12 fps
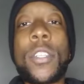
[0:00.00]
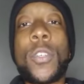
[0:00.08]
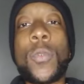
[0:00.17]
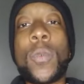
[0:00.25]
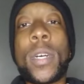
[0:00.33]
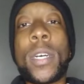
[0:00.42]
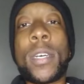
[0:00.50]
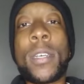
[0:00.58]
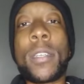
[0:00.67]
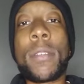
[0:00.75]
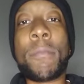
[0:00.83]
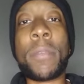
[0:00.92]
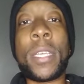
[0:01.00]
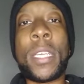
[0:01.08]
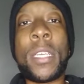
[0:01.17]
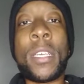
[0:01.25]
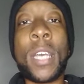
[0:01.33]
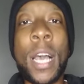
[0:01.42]
to uh,
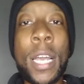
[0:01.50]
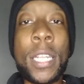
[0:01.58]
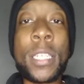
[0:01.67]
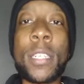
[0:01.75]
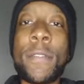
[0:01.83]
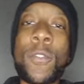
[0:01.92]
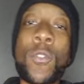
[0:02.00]
be honest. And